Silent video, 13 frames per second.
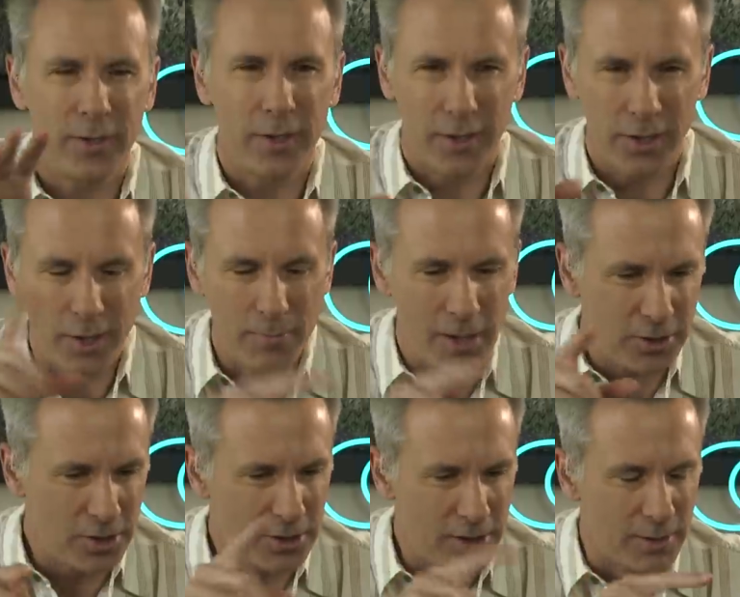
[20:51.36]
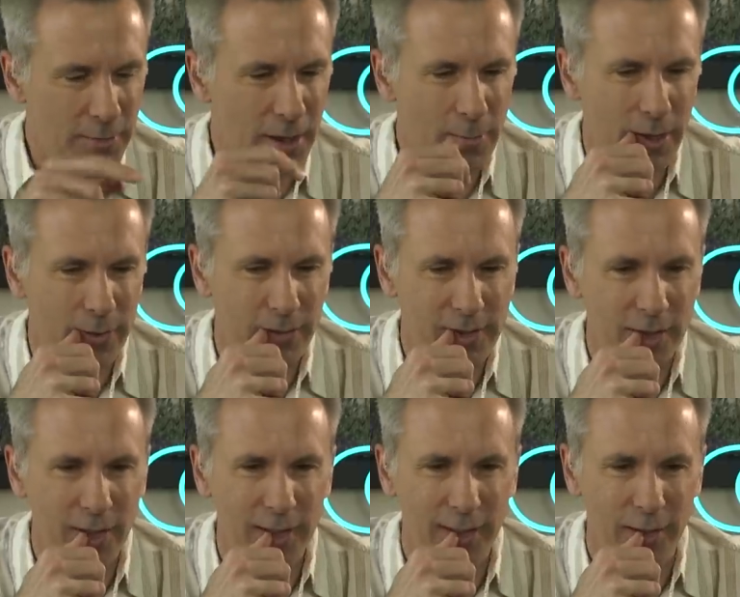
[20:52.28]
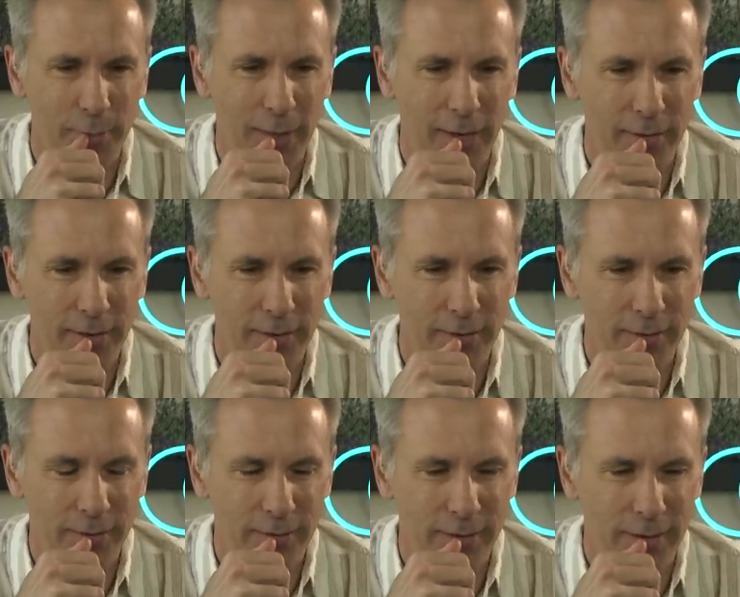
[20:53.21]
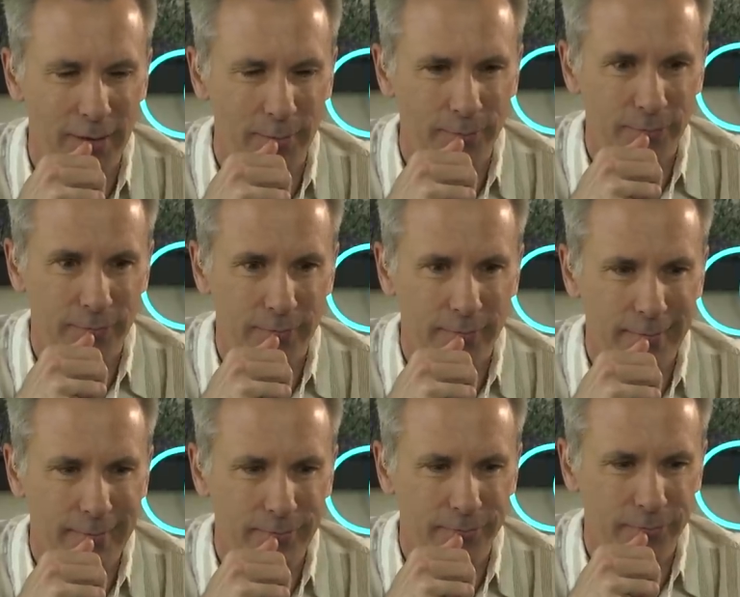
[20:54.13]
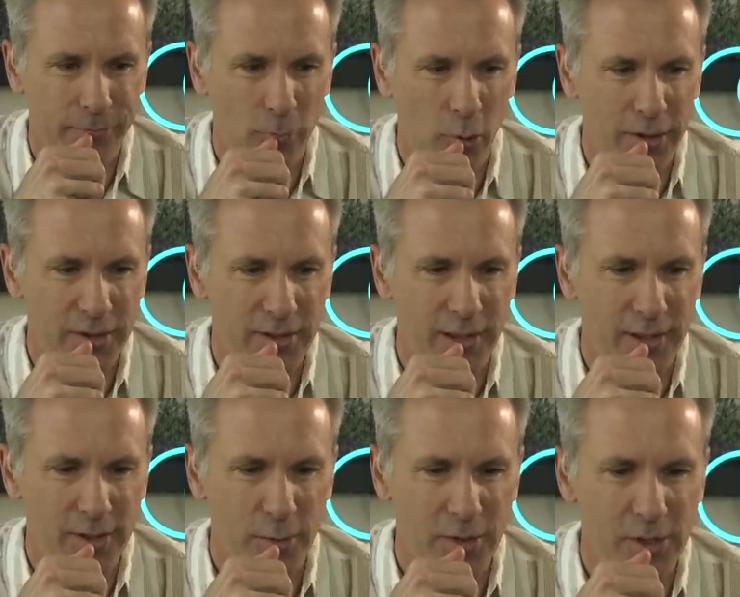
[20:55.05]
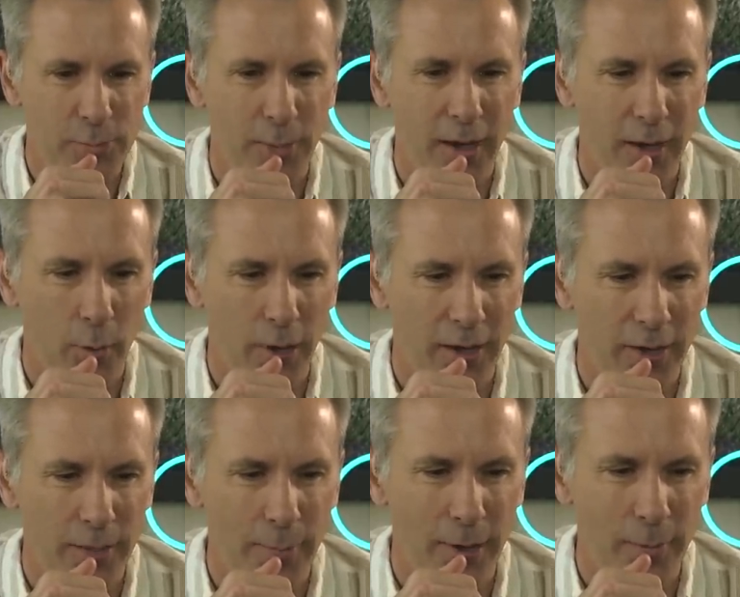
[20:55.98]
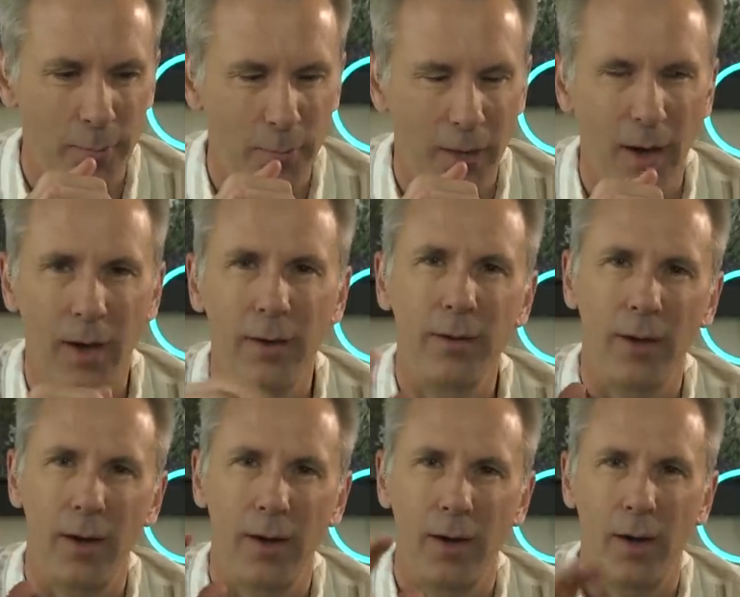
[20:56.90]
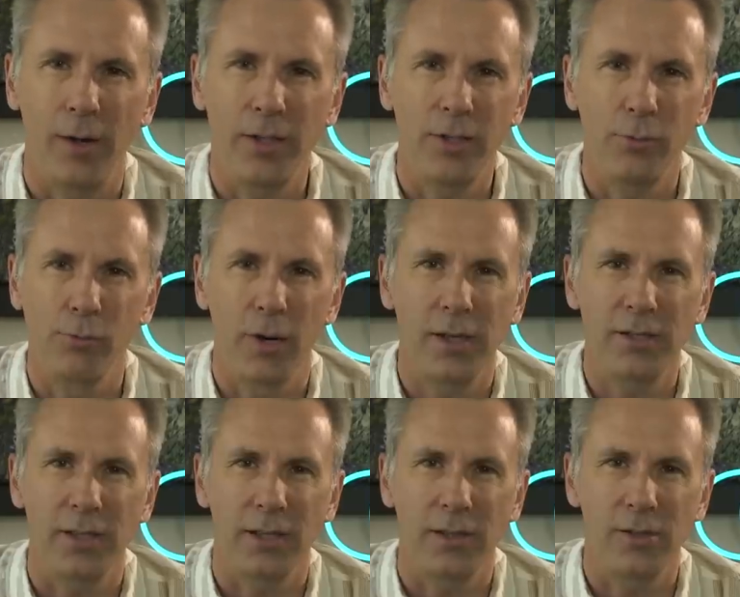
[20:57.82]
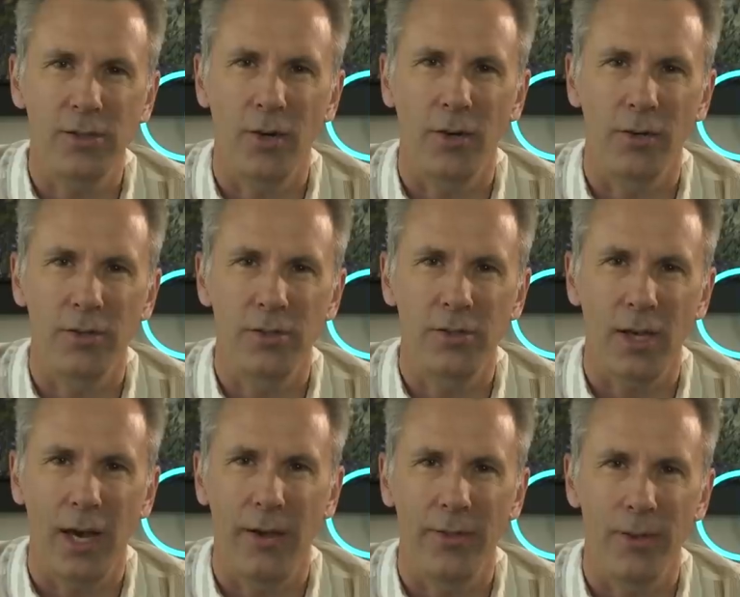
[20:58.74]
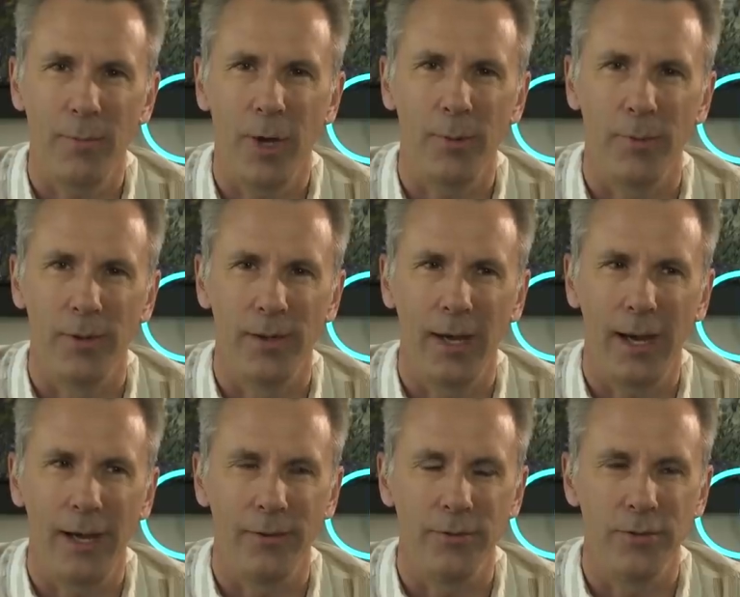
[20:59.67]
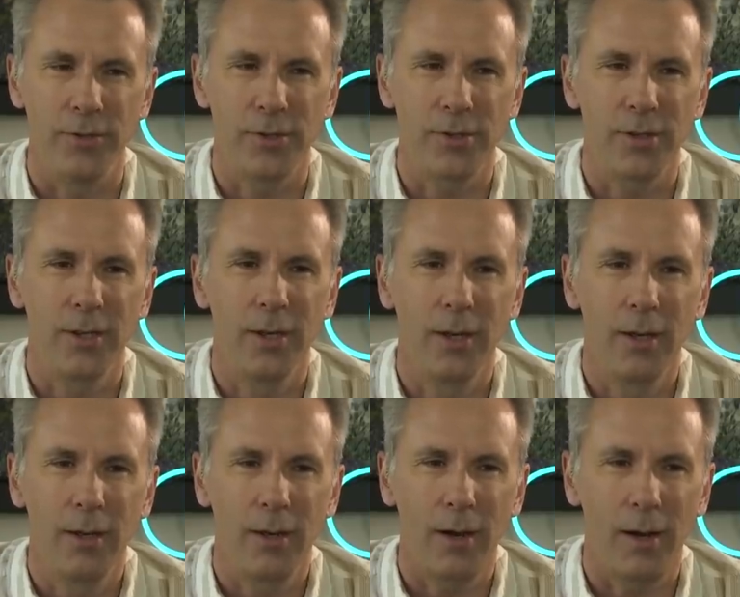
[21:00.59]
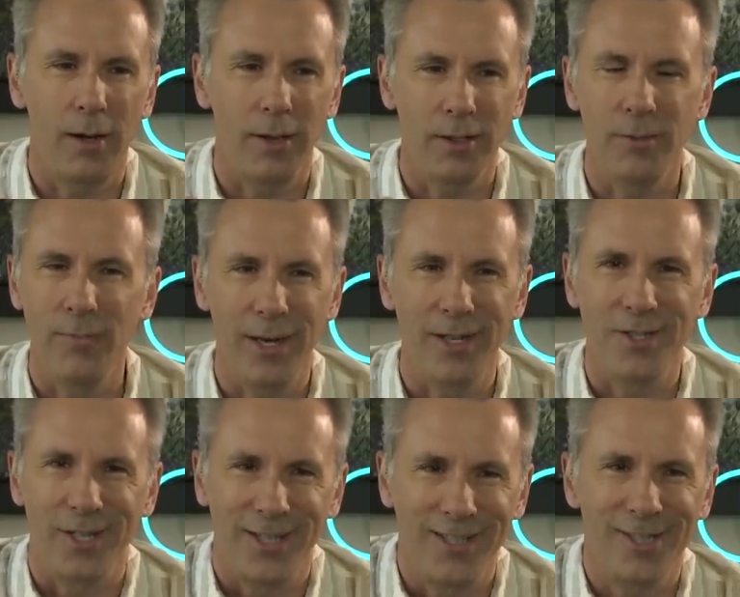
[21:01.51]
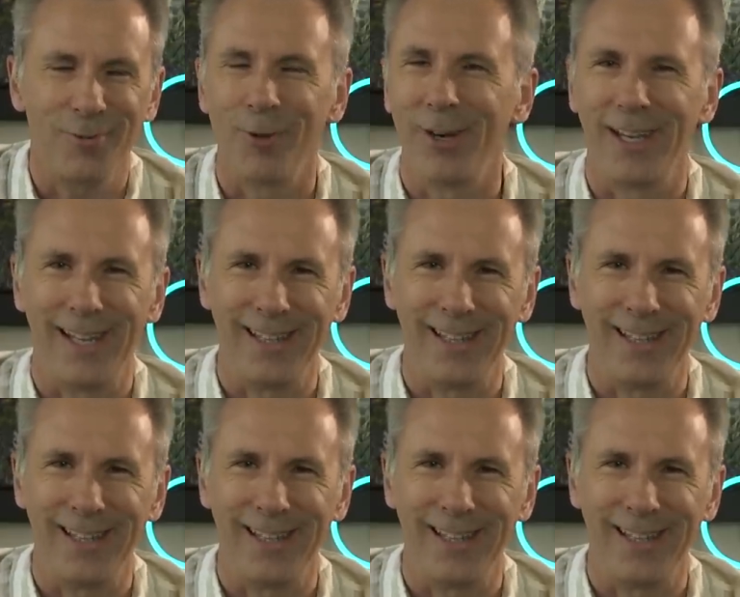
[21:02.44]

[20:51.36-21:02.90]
You mentioned something about this earlier about the, you know, what is there to inspire one at the moment, but are you writing songs at the moment, and are you managing to write